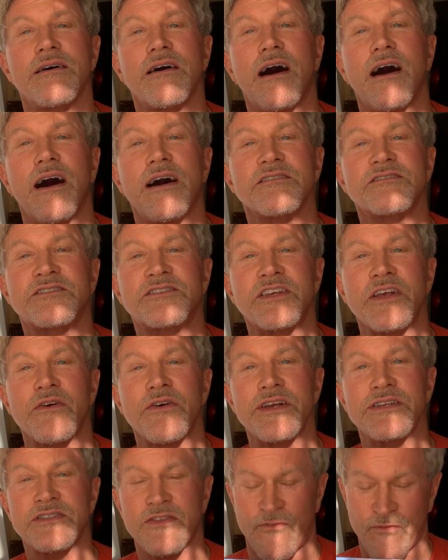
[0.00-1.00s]
uh,
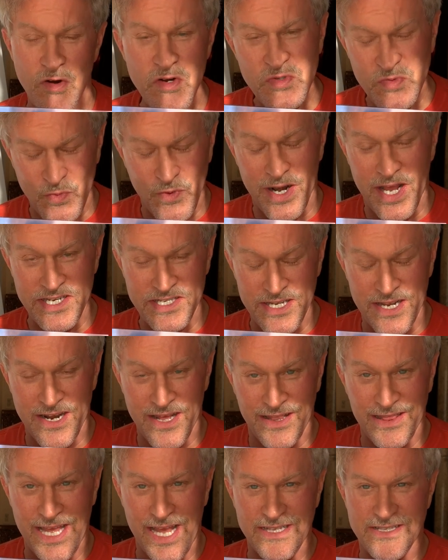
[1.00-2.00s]
series, the first one I did
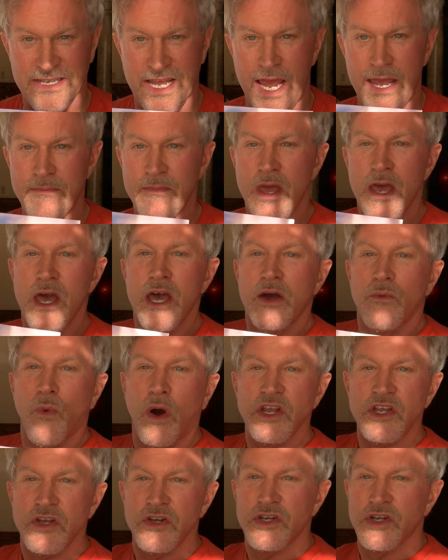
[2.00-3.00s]
on landscape,
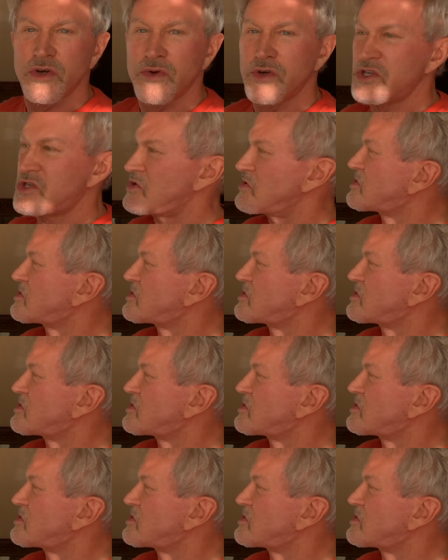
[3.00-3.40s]
what you do is